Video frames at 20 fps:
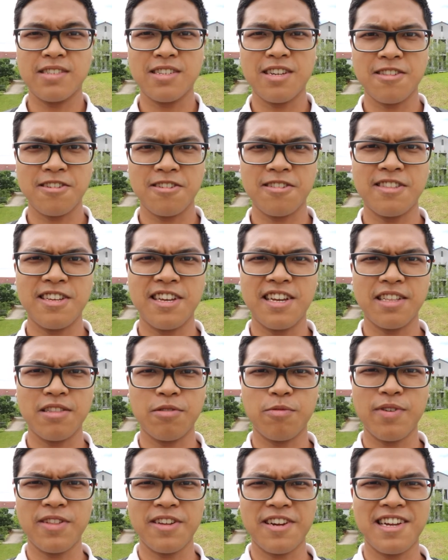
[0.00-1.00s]
Another thing,
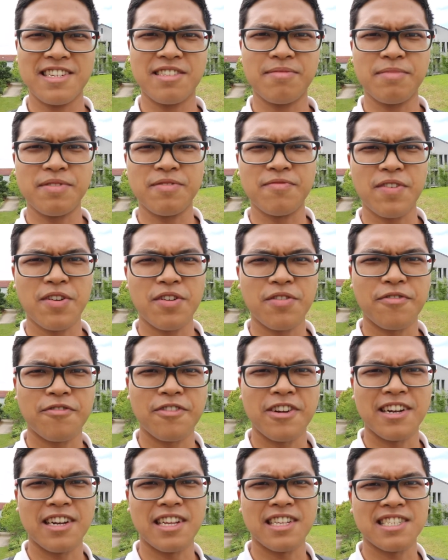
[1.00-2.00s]
the weather hasn't been very
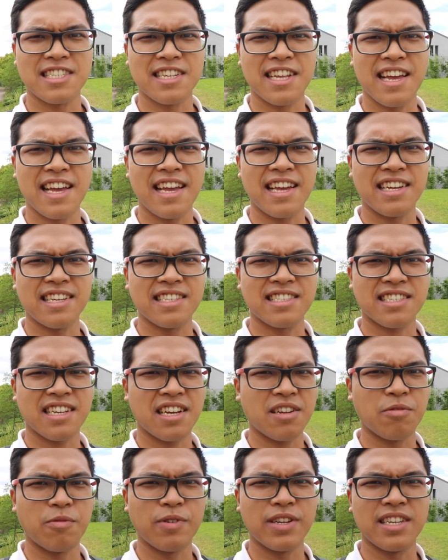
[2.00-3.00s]
friendly today. It's
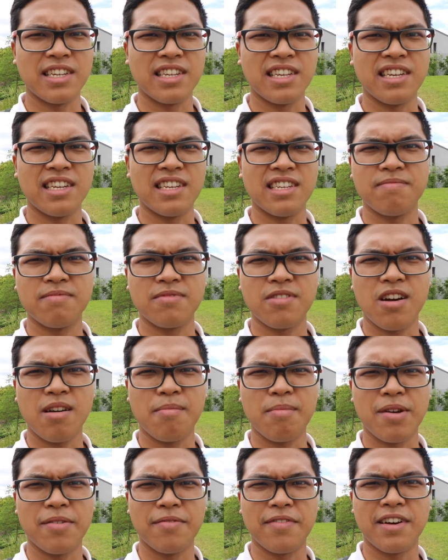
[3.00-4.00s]
kind of windy,
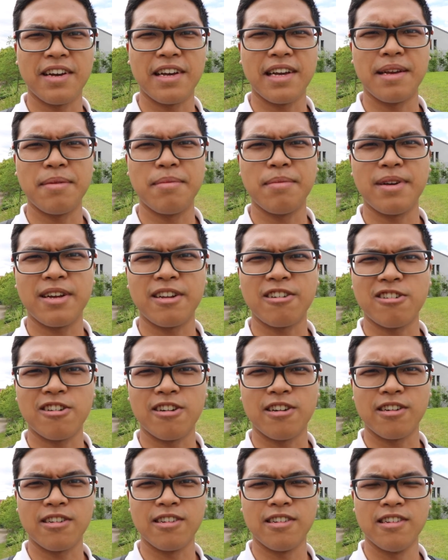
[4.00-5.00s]
not my vibe at
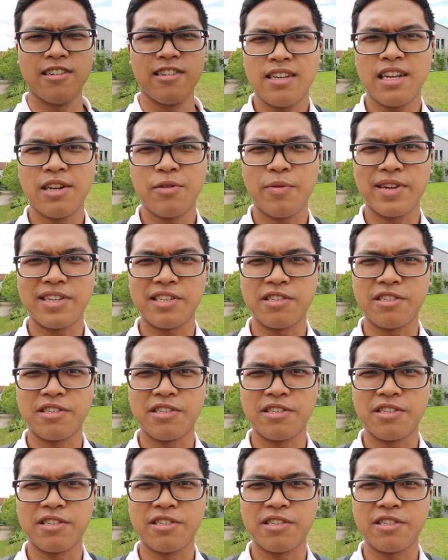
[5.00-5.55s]
all. Anyway,